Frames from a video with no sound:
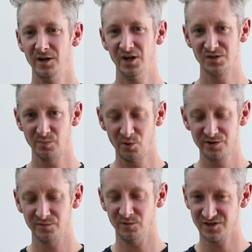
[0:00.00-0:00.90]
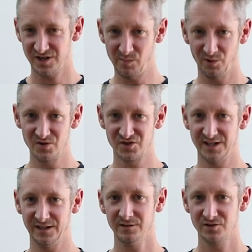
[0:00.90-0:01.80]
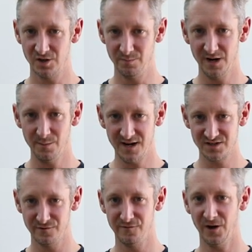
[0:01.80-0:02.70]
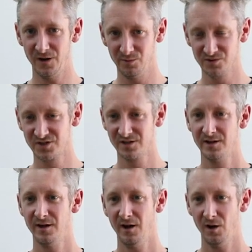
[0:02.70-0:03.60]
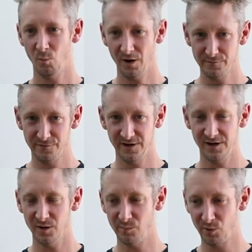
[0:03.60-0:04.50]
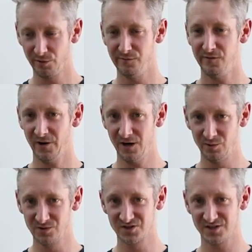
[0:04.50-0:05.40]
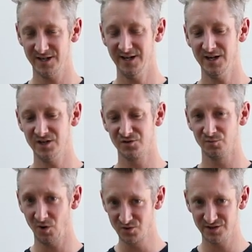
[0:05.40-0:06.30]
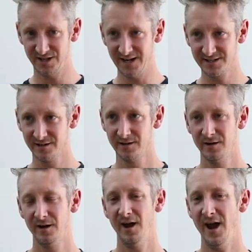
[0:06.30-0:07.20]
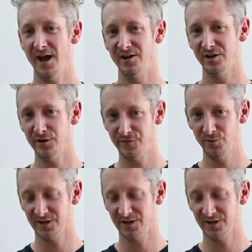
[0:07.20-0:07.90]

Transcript: It is important when sample roasting to minimize the variables. One of the important variables is roast date. And if you